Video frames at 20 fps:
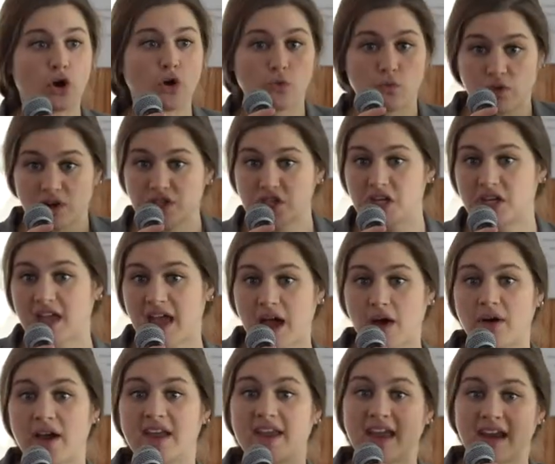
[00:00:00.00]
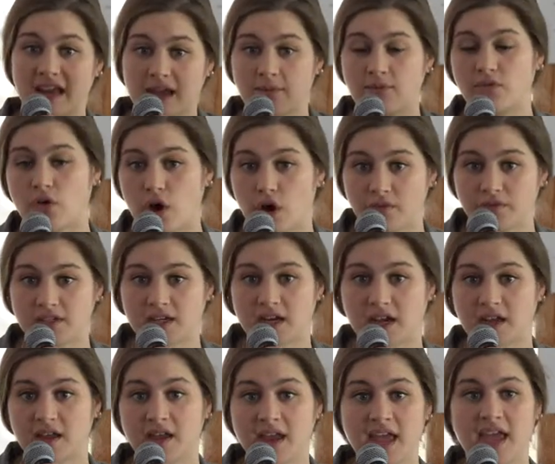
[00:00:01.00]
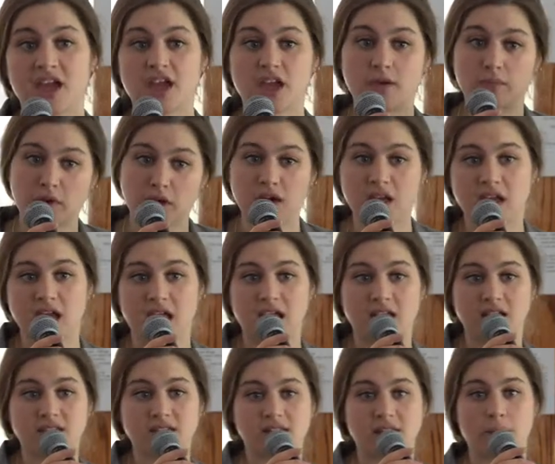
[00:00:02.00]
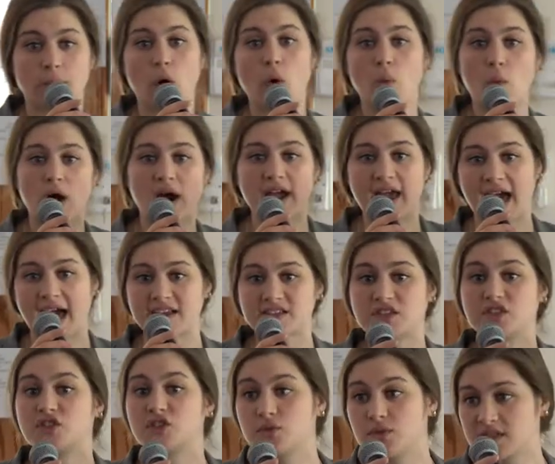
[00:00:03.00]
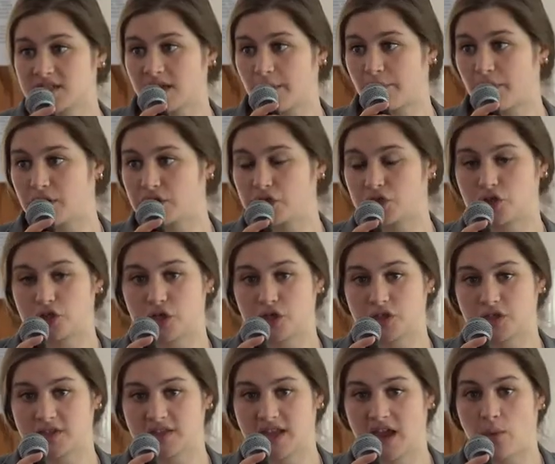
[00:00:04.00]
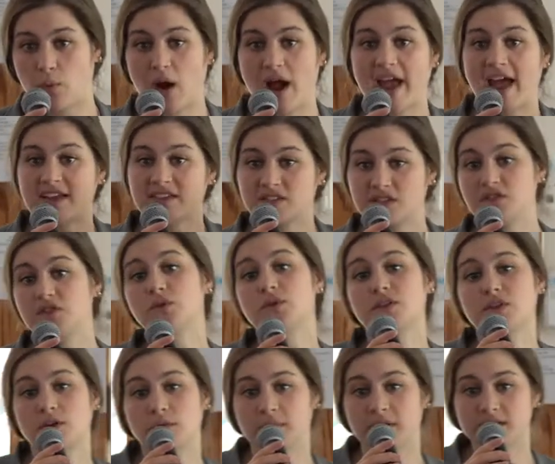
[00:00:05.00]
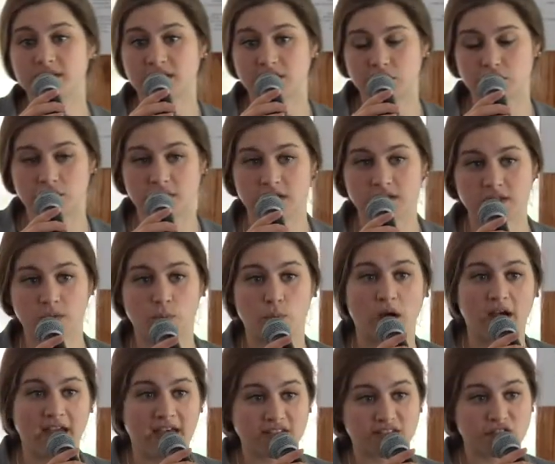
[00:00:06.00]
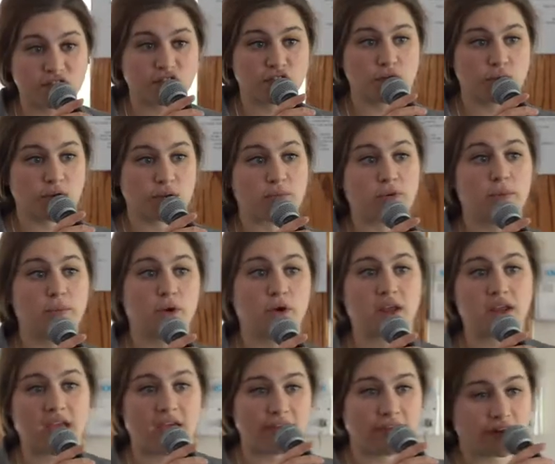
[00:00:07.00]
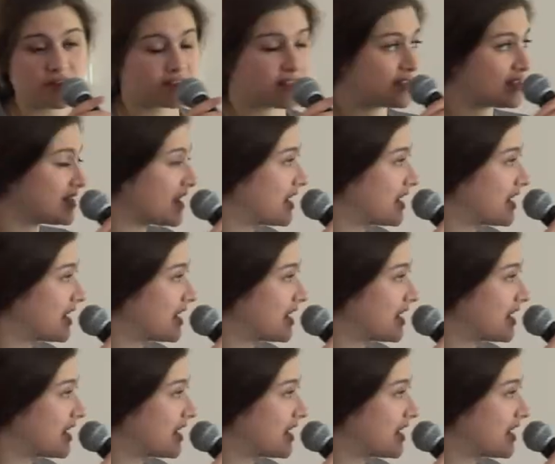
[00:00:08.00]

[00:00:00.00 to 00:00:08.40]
reaching out and getting involved in it and communicating to them why it has to do with separation of church and state, why it has to do with humanistic Judaism, why it has to do with promoting evidence and